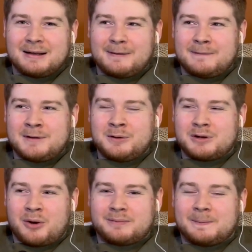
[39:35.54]
you
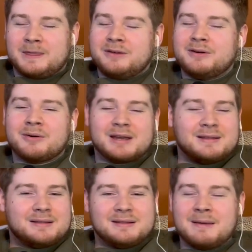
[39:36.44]
don't get
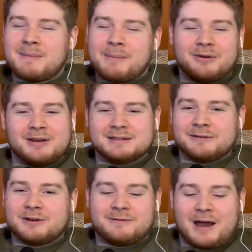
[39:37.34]
the memories of
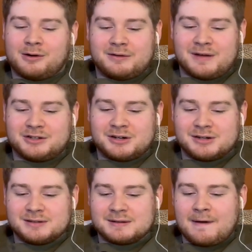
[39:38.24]
your final
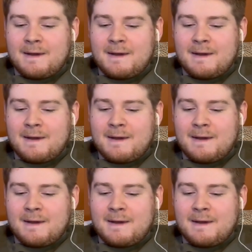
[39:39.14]
adventures.